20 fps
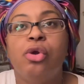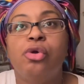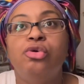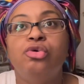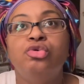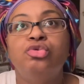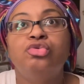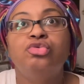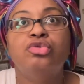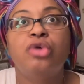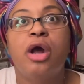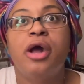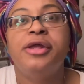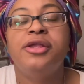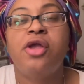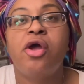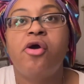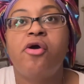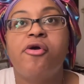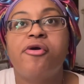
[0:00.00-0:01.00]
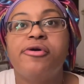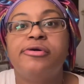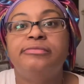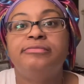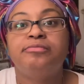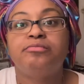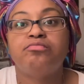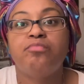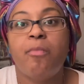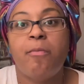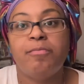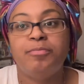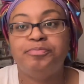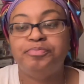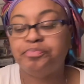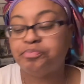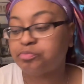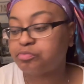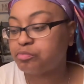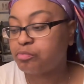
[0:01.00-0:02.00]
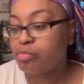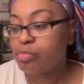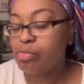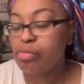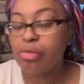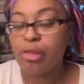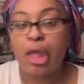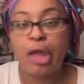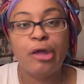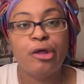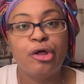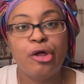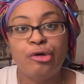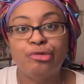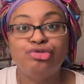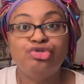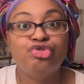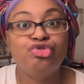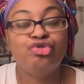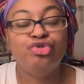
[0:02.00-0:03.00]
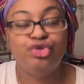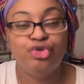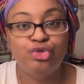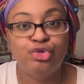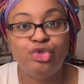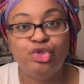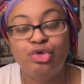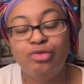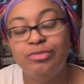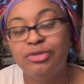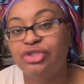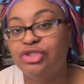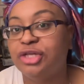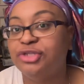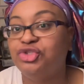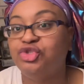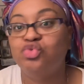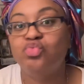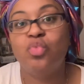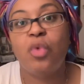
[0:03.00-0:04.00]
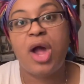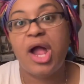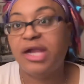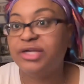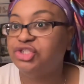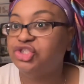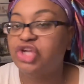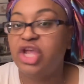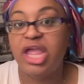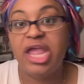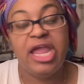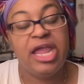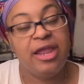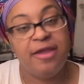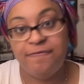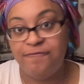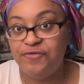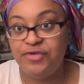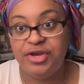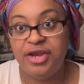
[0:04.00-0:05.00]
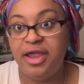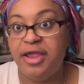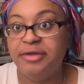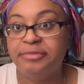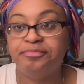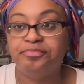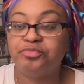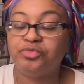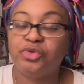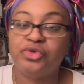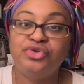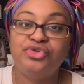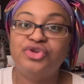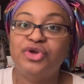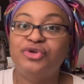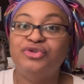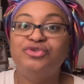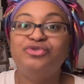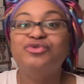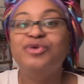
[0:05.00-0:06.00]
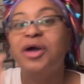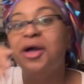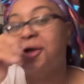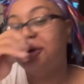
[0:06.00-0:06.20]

who are y'all go-to YouTubers that you watch every day. You know, you